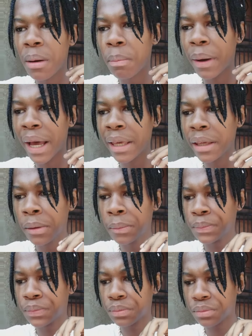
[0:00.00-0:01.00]
buy
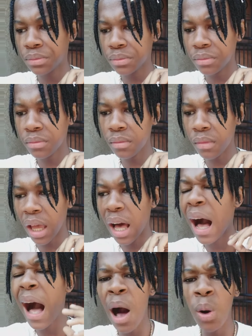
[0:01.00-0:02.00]
a
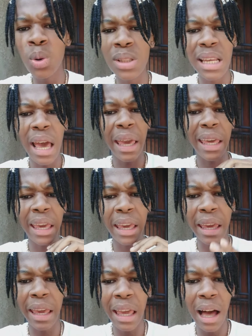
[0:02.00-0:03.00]
house,
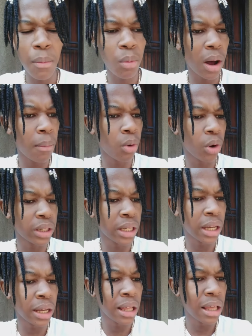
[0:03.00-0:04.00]
hey, I'm
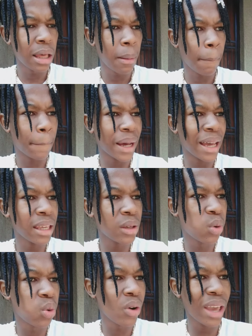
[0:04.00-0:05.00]
gonna buy
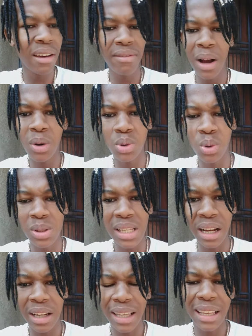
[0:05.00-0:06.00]
whoever
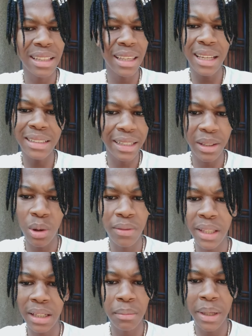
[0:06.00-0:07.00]
grocery. Get rid of
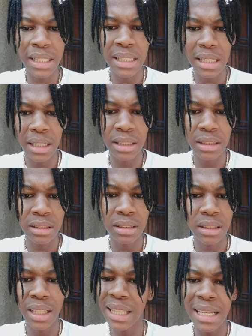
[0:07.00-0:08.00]
that mindset.
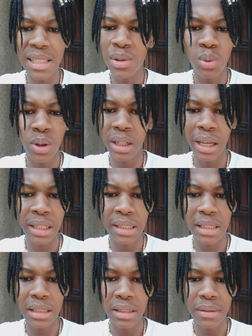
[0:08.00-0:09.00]
It doesn't work,
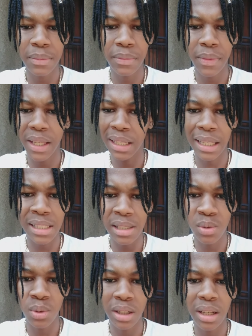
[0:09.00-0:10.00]
guys. It
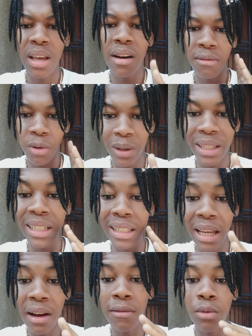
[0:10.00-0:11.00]
doesn't work. Fall in
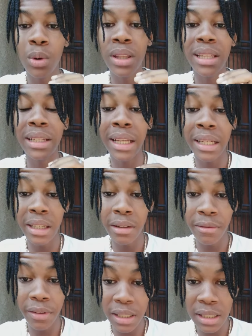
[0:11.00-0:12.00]
love with learning
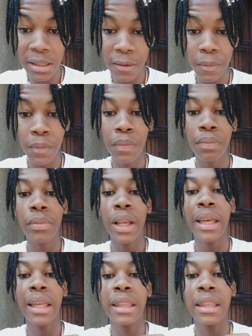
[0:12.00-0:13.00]
first,
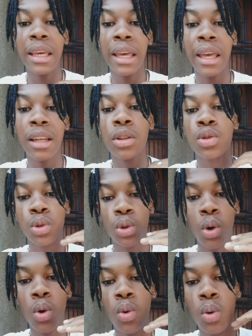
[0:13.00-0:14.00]
and then
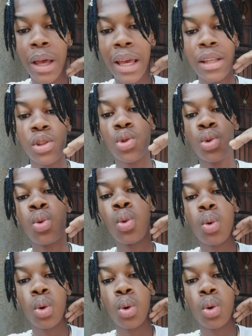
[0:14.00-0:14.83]
grow as you